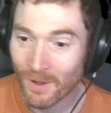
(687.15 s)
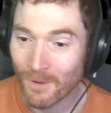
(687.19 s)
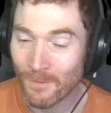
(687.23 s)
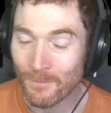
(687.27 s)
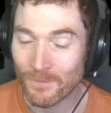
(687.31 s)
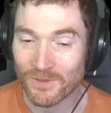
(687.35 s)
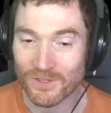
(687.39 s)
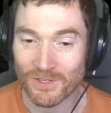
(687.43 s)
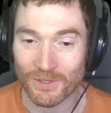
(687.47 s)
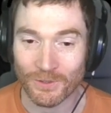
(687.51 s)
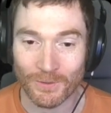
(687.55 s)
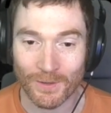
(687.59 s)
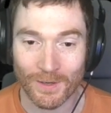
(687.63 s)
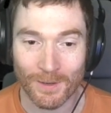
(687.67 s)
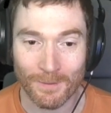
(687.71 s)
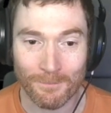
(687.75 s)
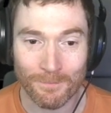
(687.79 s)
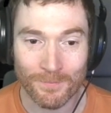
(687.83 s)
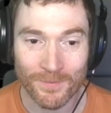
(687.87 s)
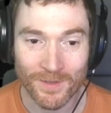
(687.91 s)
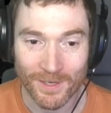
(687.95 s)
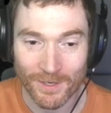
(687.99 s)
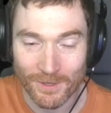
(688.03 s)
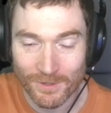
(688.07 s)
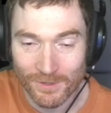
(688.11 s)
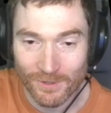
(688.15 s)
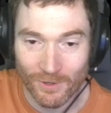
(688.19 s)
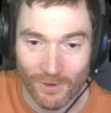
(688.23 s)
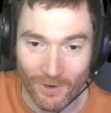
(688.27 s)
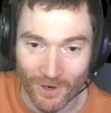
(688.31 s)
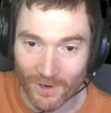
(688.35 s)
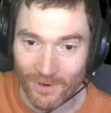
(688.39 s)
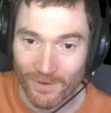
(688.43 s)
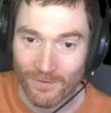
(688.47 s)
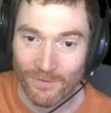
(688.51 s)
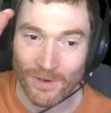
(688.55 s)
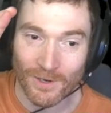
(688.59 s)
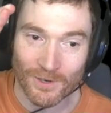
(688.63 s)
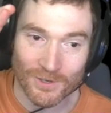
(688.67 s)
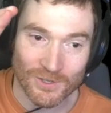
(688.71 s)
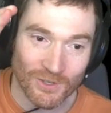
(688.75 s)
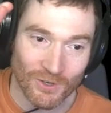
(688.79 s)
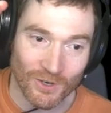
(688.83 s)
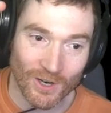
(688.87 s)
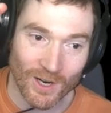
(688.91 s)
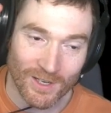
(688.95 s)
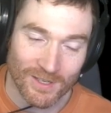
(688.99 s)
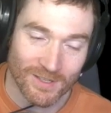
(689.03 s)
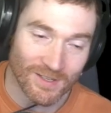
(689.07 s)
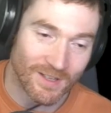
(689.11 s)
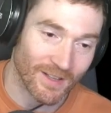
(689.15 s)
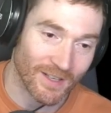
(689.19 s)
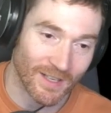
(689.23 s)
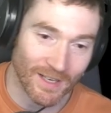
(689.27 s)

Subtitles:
So here's fingers crossed that they